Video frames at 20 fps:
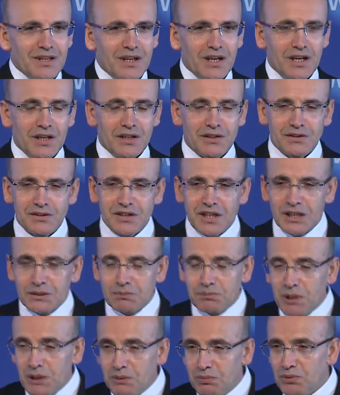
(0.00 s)
and
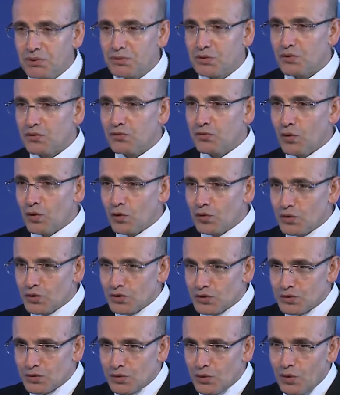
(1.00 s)
get people to
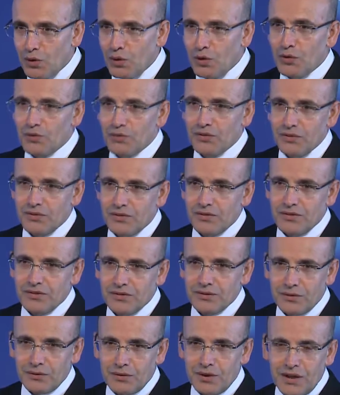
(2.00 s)
focus on
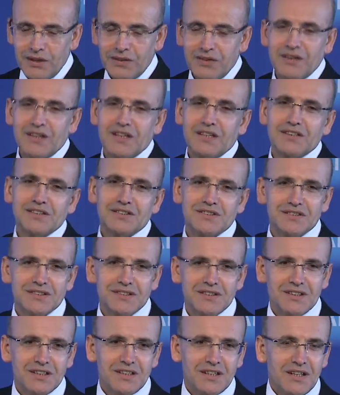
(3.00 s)
the right things,
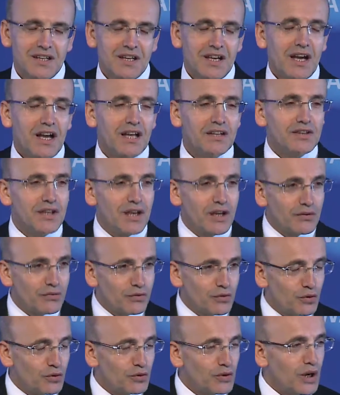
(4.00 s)
and
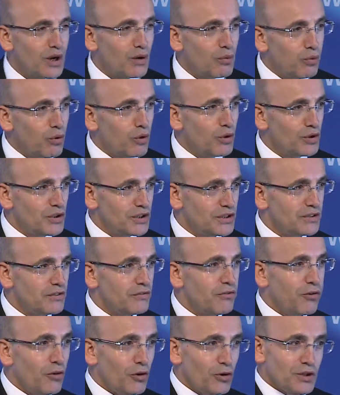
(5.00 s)
therefore avoid
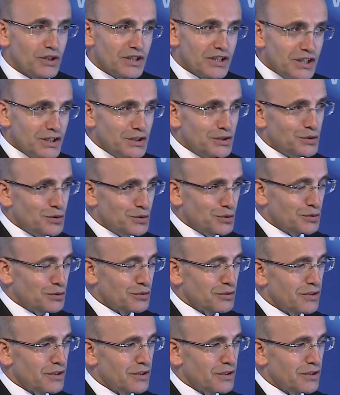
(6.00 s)
falling into